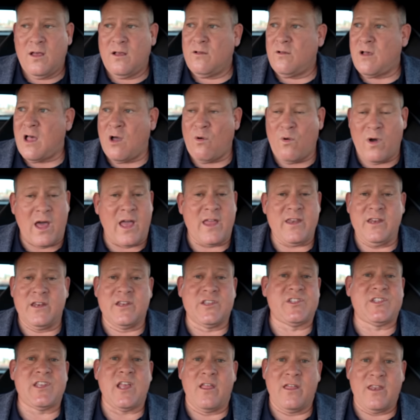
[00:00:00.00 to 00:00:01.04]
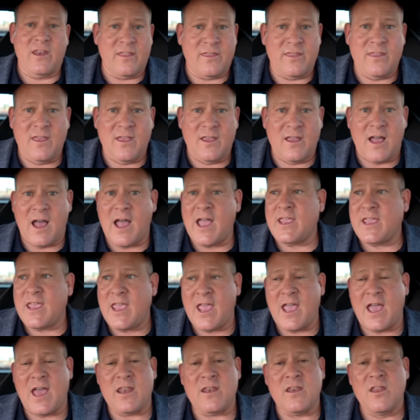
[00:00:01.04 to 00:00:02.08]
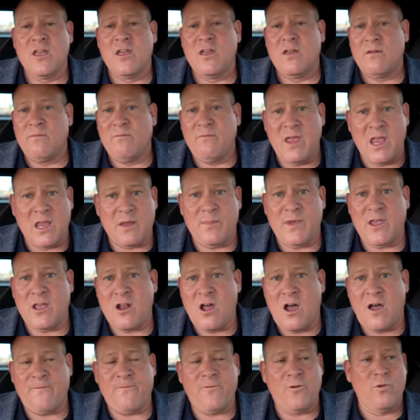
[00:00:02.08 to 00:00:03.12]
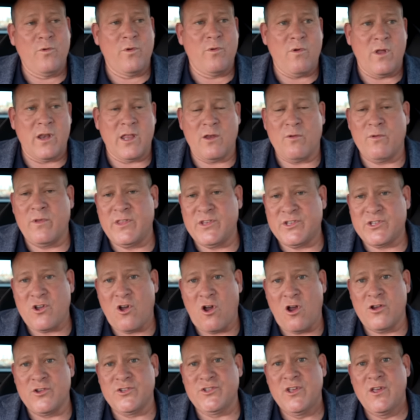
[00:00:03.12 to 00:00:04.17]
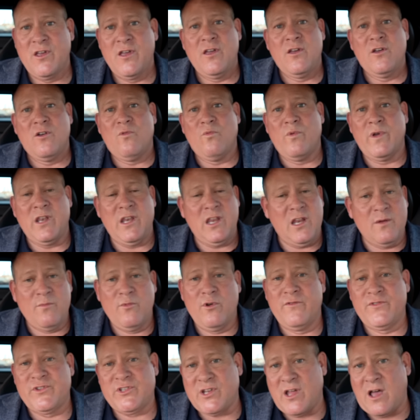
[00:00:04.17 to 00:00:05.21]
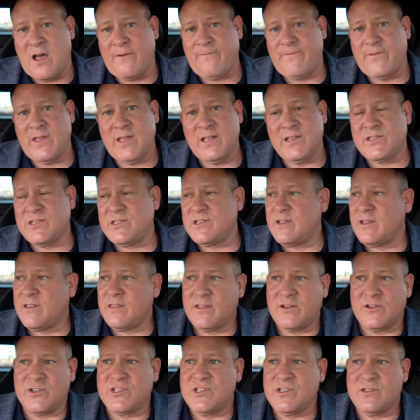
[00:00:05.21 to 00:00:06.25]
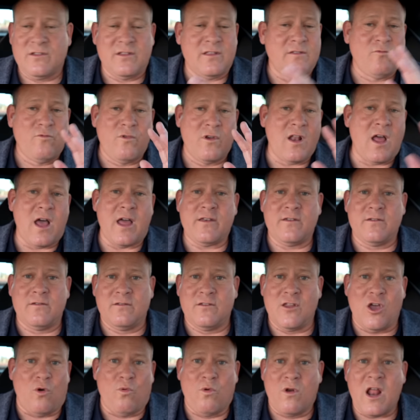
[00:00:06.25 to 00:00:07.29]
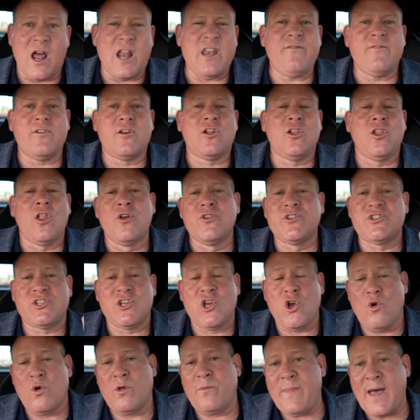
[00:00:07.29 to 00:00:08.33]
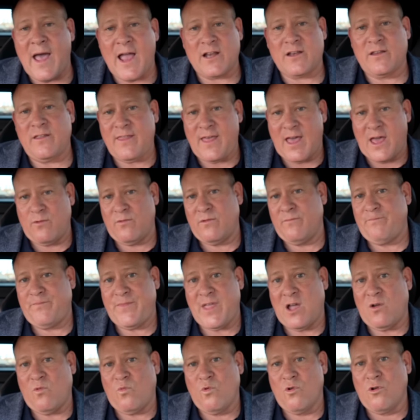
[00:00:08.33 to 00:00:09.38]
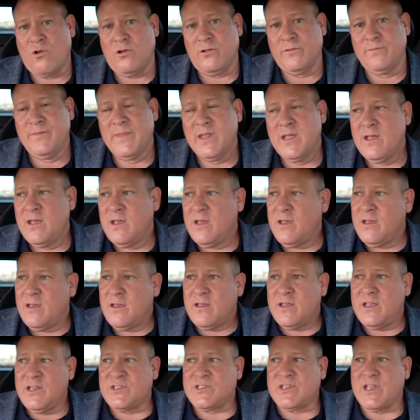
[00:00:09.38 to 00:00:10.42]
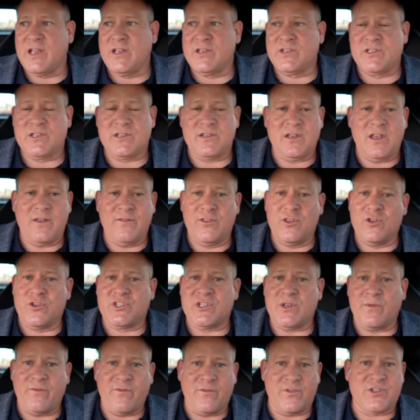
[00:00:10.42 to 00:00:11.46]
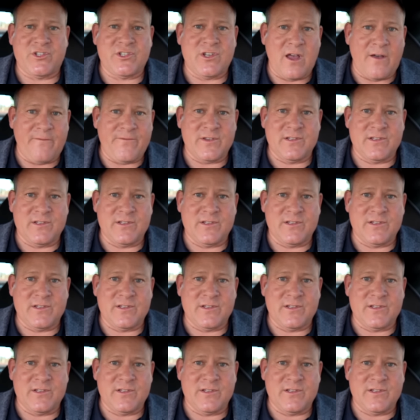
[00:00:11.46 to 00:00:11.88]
I need to sell anything I can. Make me an offer. We wanna get rid of these cars. We need to move stuff. We're not even close to going back to that world. He says, even though some of our stuff